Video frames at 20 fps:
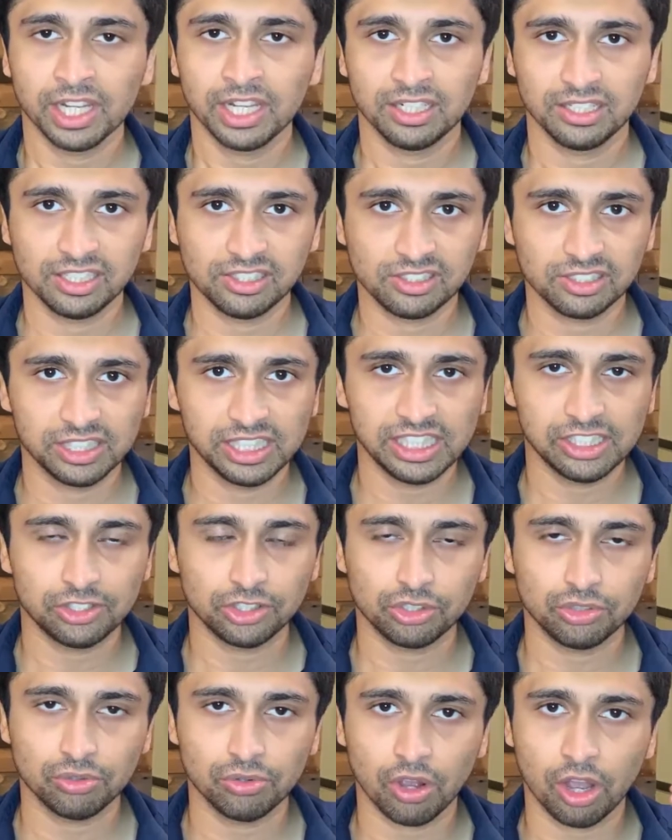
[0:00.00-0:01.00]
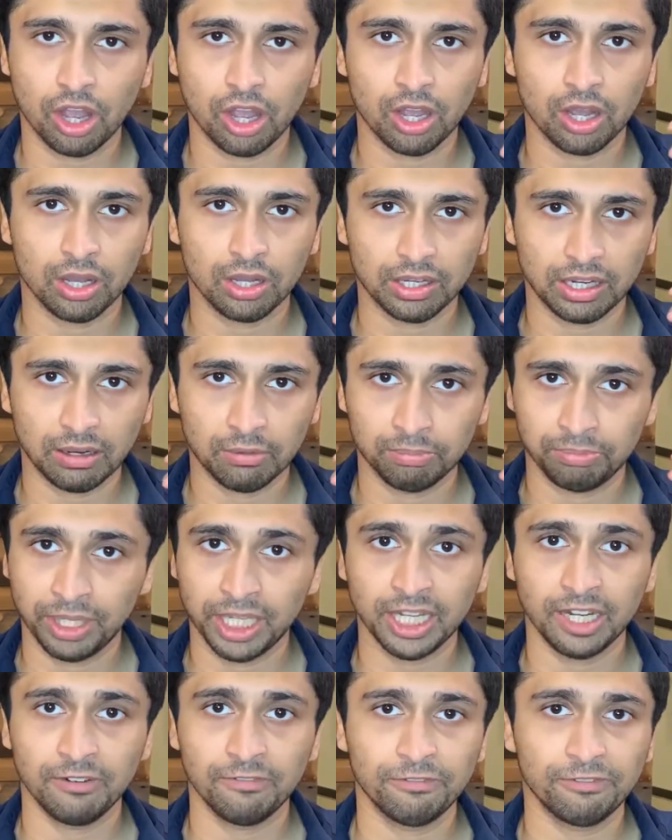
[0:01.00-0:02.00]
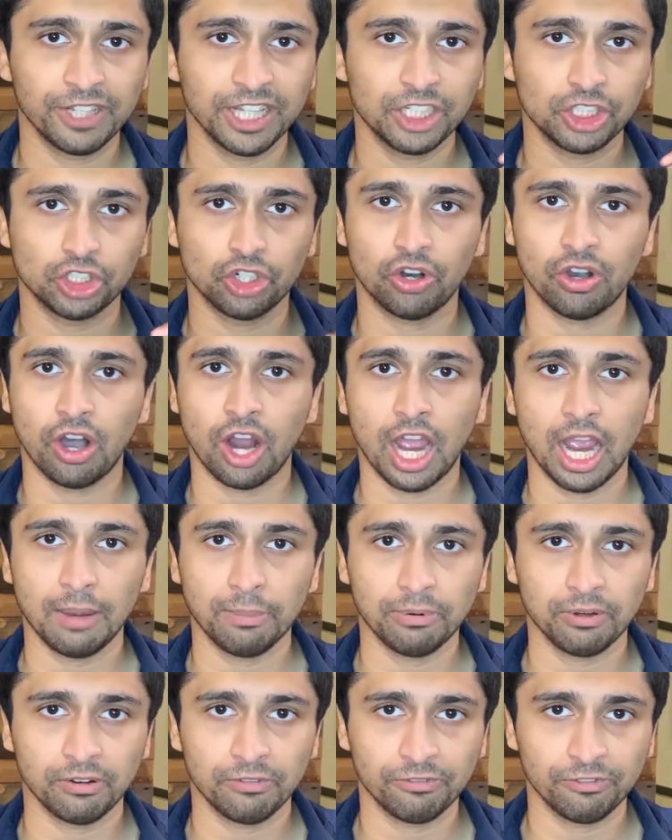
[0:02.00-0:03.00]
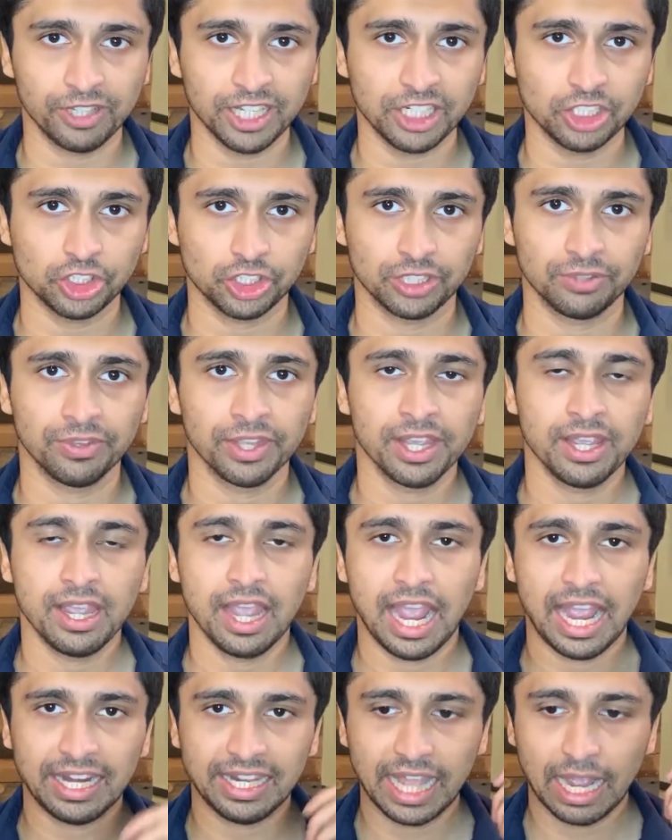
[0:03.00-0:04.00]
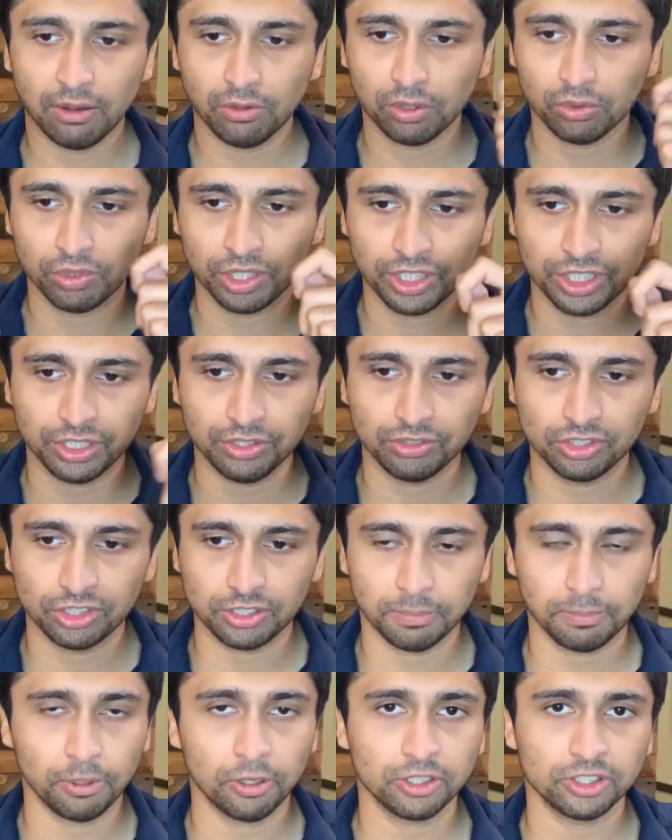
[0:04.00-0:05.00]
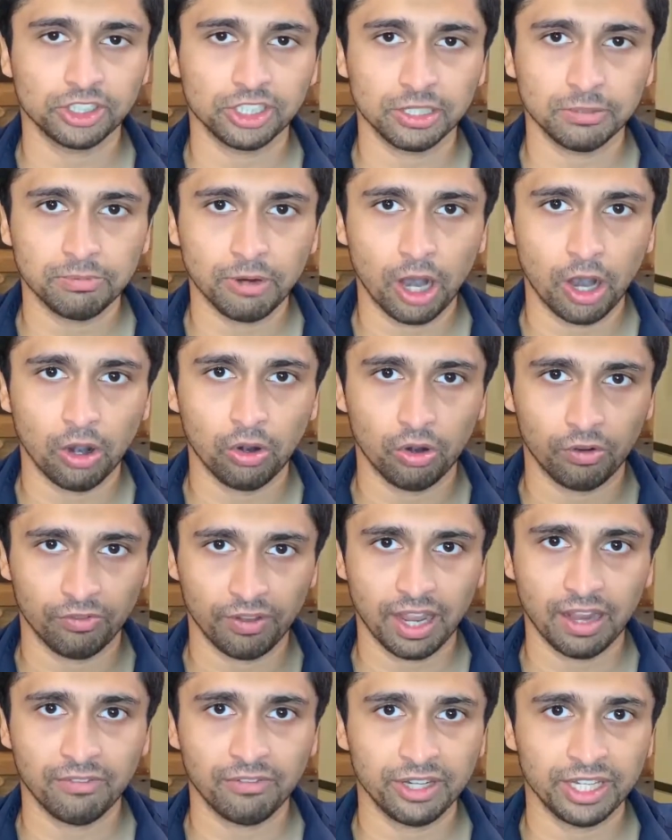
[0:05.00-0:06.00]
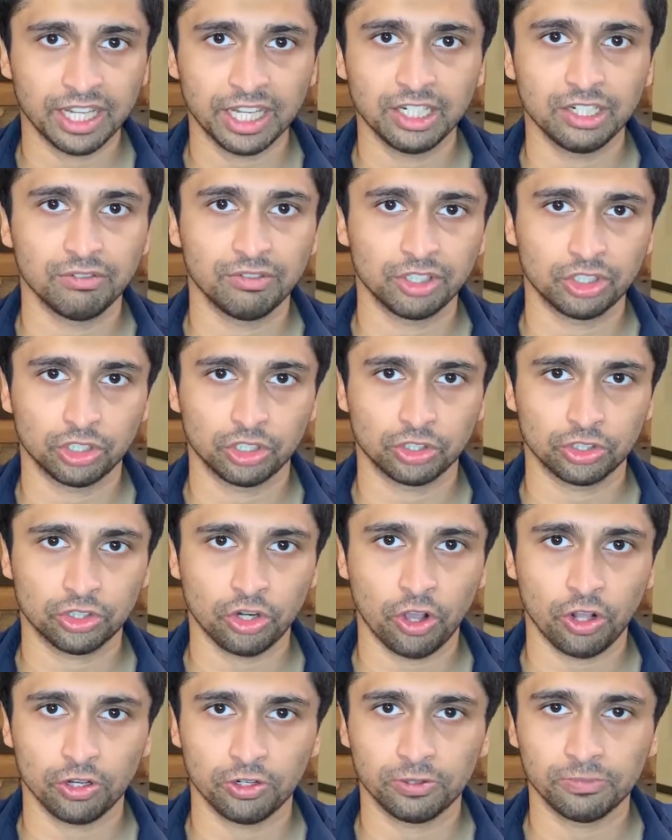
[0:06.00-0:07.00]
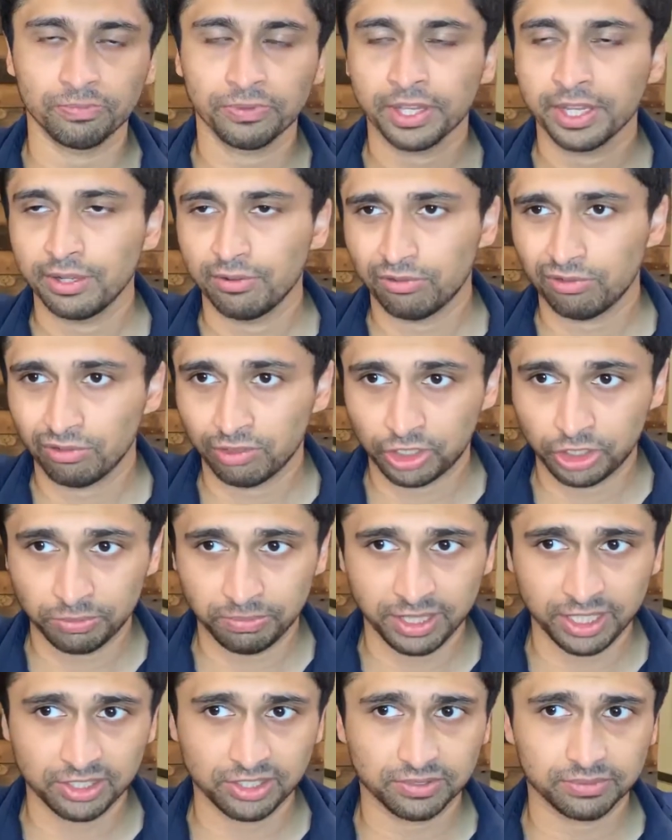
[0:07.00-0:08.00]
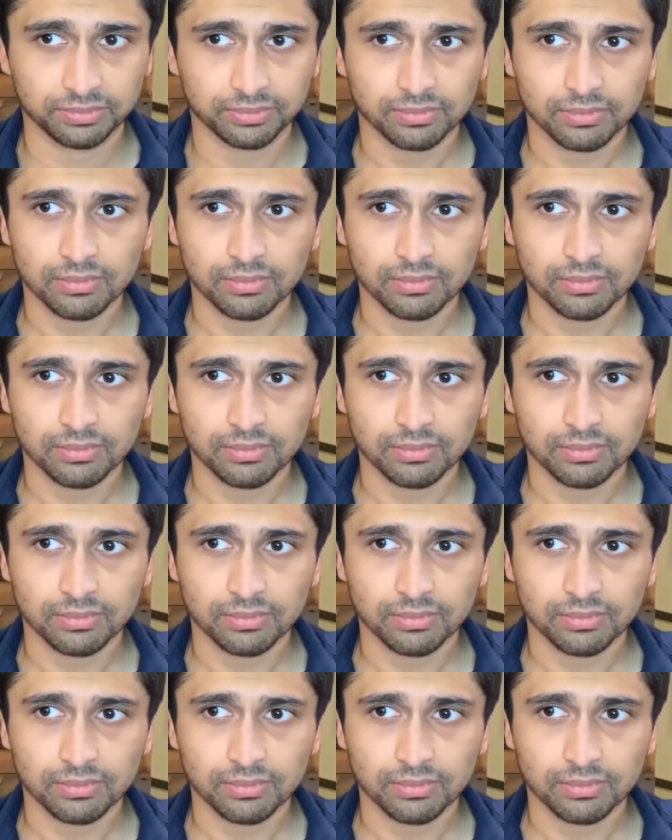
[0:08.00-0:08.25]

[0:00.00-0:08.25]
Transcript: This leads to a big inflation or hyperinflation, and that will reduce the purchasing power of every individual dollar, which means